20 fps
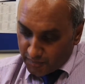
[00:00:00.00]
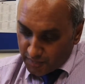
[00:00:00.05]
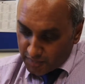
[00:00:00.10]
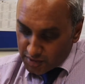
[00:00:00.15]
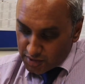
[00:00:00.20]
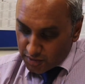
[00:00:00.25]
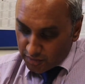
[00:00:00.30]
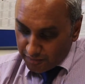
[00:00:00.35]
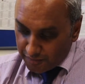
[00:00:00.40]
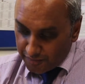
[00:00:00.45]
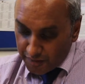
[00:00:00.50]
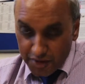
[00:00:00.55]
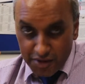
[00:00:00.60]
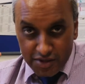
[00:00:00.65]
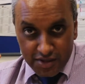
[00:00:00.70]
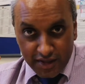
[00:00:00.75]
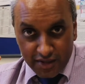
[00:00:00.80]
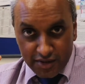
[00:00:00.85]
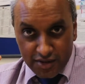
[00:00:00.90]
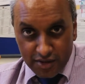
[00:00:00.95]
So the
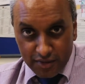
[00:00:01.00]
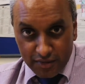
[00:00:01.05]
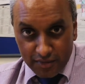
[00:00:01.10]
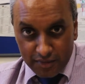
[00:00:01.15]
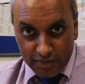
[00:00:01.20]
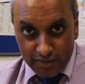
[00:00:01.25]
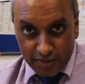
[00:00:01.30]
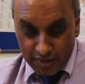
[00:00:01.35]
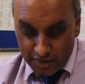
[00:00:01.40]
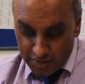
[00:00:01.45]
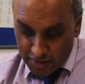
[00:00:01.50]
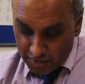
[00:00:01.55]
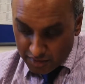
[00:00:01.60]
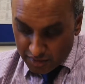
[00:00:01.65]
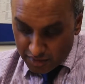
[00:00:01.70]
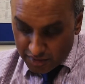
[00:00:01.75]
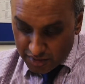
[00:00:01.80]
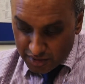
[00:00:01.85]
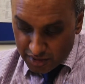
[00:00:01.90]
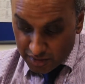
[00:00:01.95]
first thing to
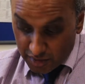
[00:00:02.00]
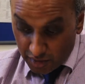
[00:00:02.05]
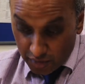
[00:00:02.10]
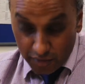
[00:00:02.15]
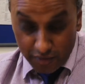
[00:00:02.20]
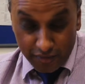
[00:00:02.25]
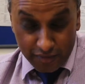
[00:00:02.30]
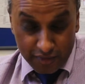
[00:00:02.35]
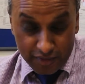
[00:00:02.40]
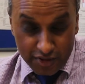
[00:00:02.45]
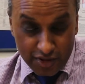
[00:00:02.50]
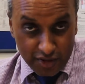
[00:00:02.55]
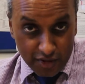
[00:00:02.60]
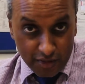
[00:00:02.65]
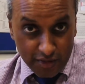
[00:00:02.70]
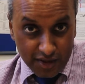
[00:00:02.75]
do